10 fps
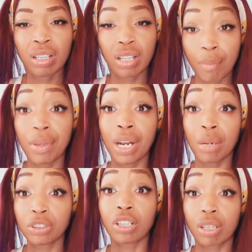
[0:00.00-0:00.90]
I mean, I'm
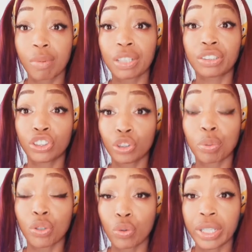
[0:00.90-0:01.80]
talking about super
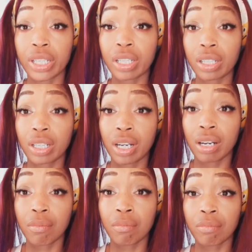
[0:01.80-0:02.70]
quick
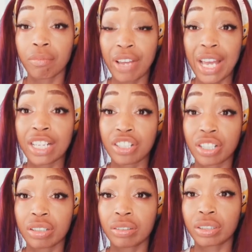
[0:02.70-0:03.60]

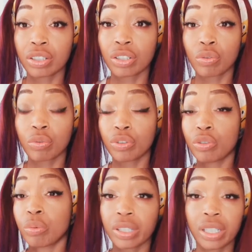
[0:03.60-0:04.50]
fashion. So you
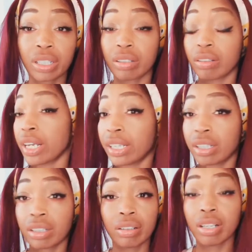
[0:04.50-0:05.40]
were getting like
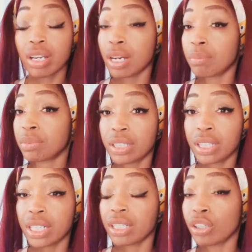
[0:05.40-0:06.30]
the up to
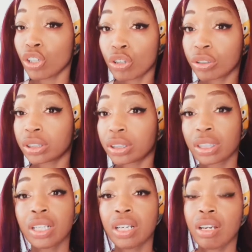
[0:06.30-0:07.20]
date looks
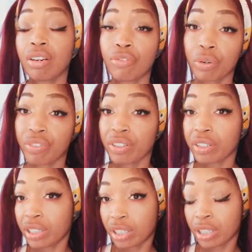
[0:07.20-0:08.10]
for a very
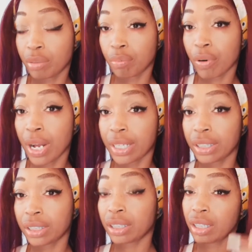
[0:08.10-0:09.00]
cheap
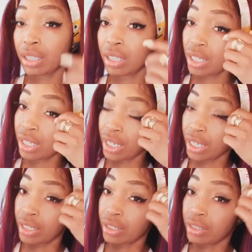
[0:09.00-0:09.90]
price,
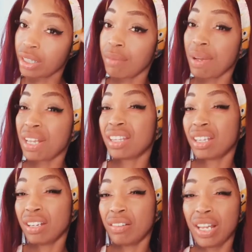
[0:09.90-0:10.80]
and
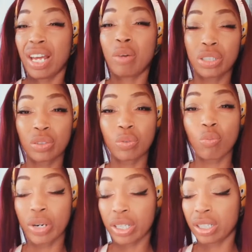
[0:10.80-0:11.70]
that was
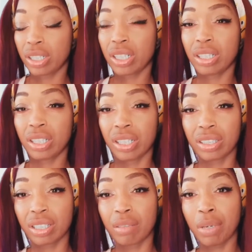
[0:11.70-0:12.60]
one of the key
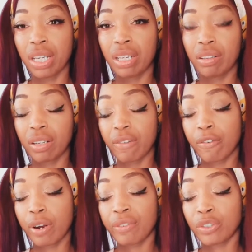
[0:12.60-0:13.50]
things that made
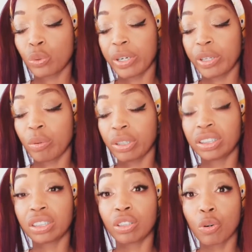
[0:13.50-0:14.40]
Forever 21
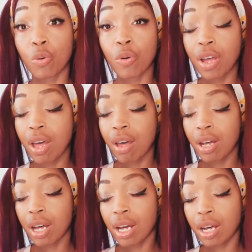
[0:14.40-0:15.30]
so
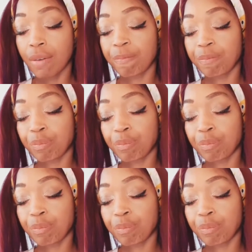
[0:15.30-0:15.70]
um,